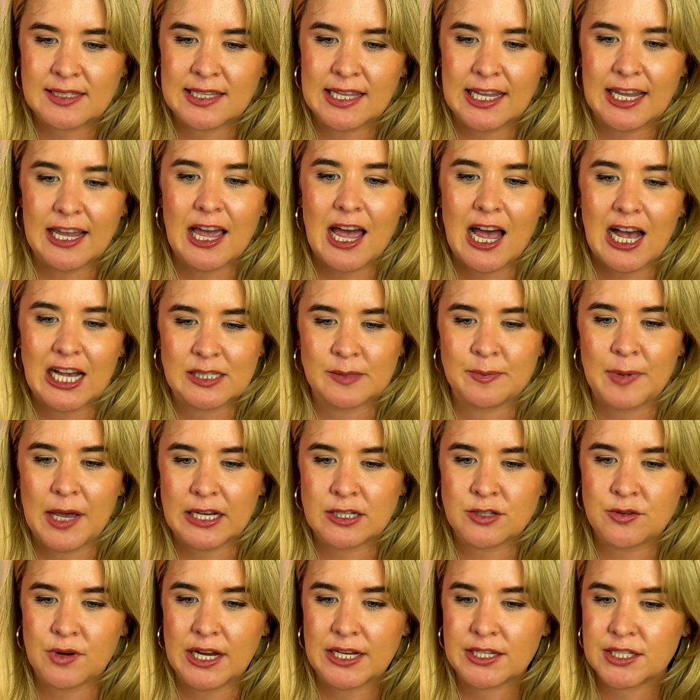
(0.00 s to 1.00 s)
the
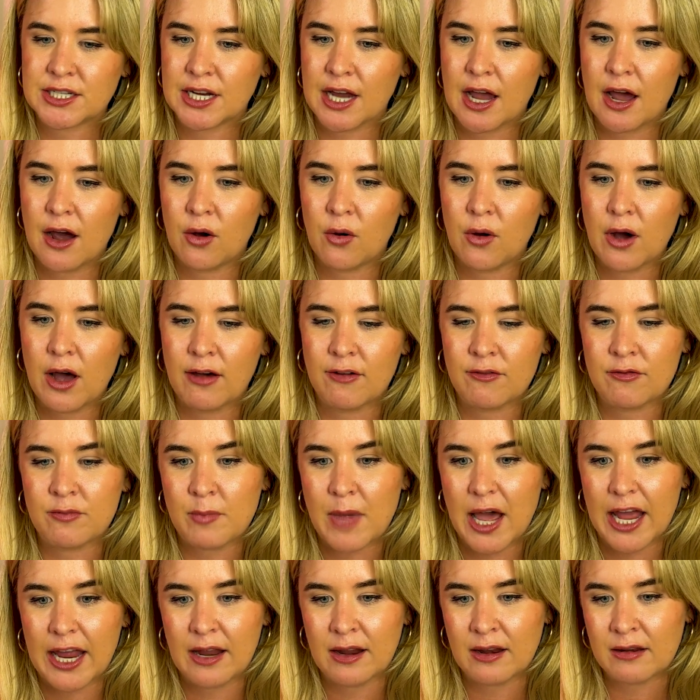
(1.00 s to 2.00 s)
aspect ratio of
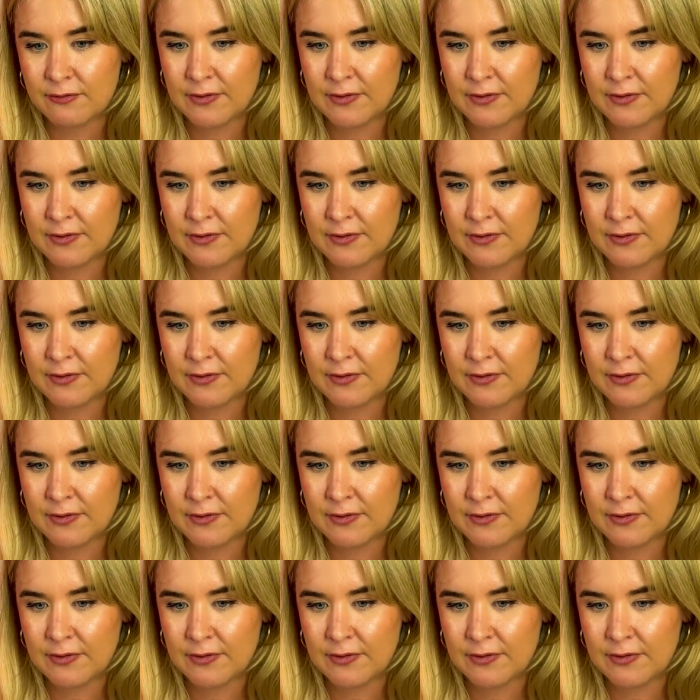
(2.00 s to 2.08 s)
my